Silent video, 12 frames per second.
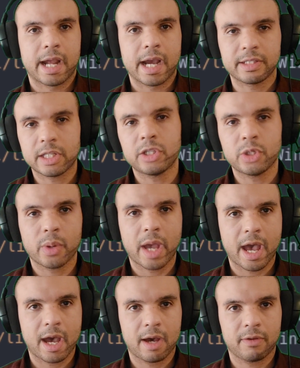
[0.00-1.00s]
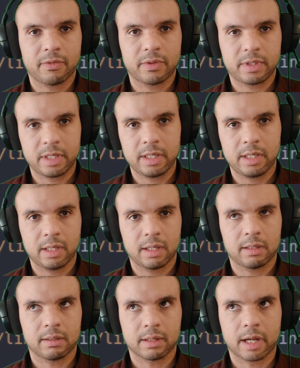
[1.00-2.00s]
And then you have
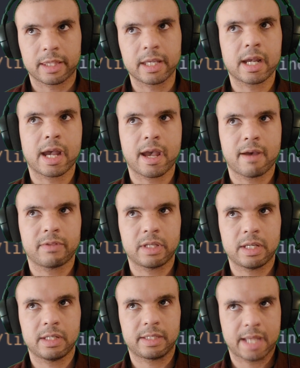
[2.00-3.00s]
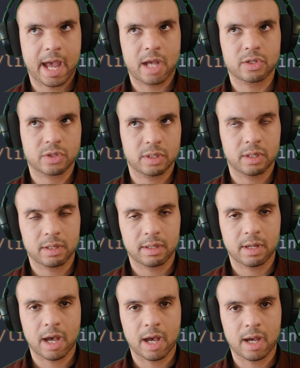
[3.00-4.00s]
I think I have the dash
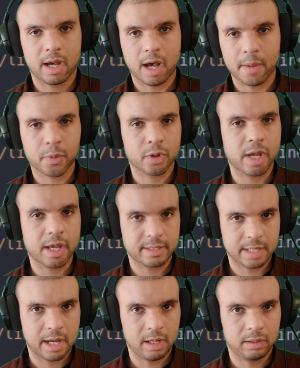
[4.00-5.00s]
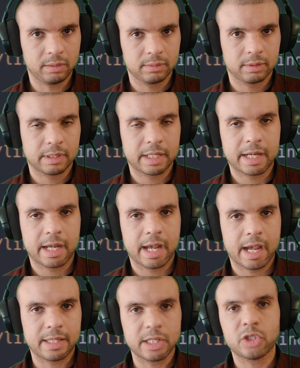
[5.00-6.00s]
uppercase L,
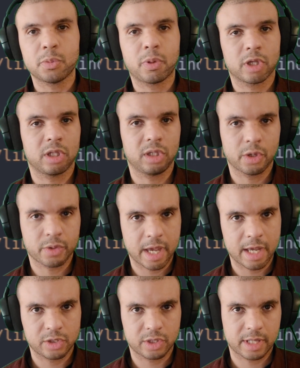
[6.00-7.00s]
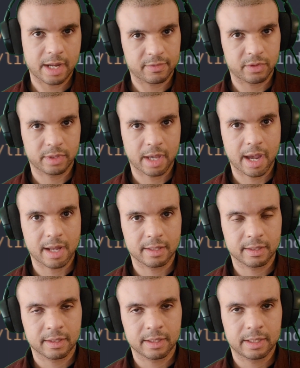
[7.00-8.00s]
and then you put a location after that.
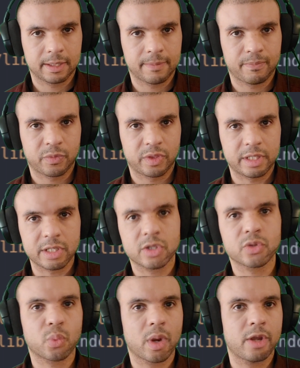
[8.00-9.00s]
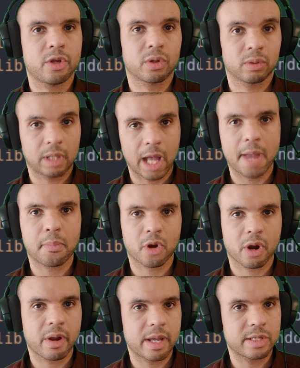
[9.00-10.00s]
This is where your
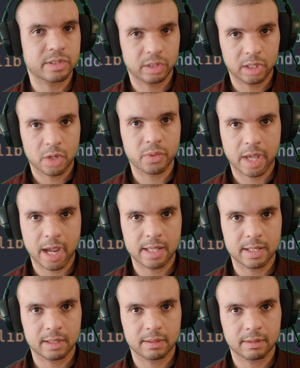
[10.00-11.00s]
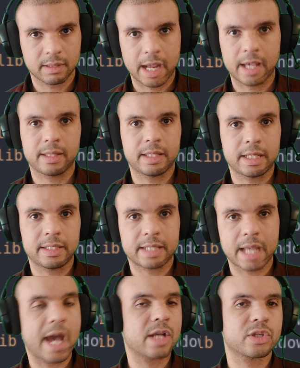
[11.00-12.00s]
library is located, and the
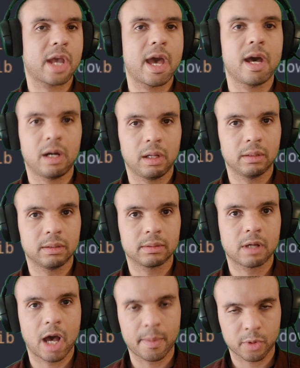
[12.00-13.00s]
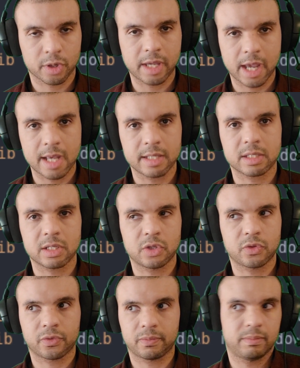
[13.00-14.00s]
dash L uppercase
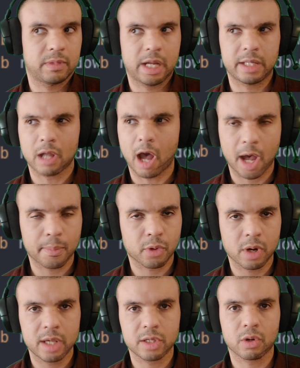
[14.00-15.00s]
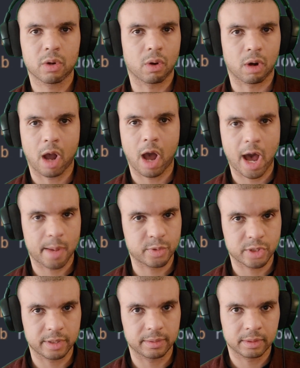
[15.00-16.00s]
is an operator or
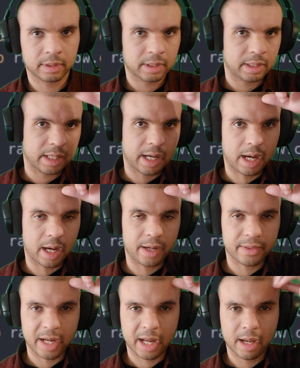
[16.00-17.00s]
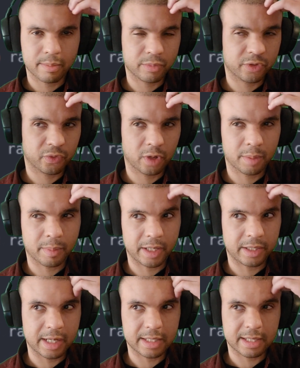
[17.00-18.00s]
option. That comes from, I
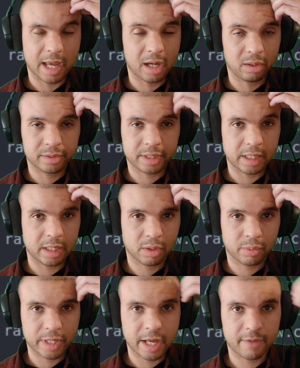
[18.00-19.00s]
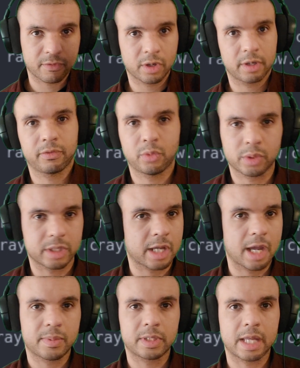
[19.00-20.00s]
think it's LD or whatever. If you were to
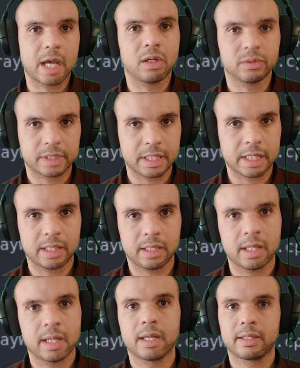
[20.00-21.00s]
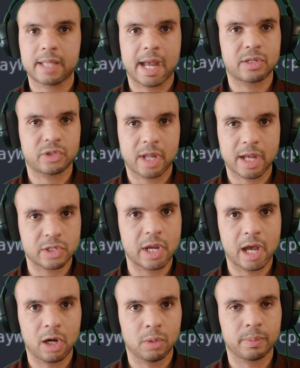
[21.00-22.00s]
type in LD dash dash
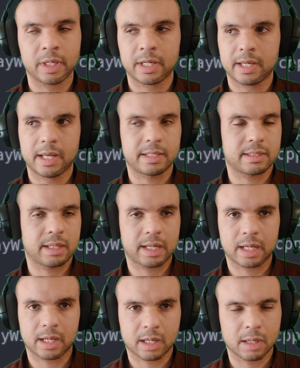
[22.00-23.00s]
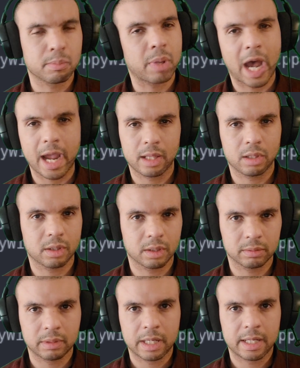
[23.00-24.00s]
help, it's like a
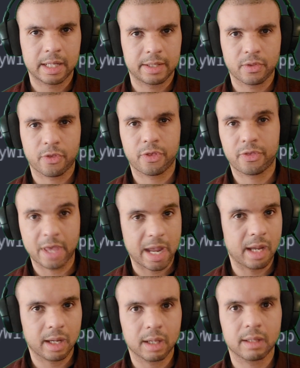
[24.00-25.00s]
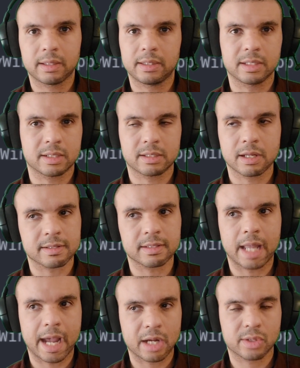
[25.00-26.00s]
compiler thing. This
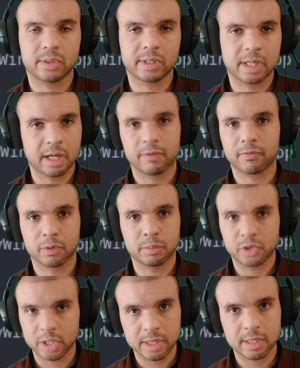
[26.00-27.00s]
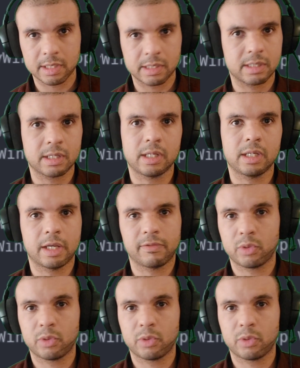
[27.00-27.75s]
doesn't actually come from GCC.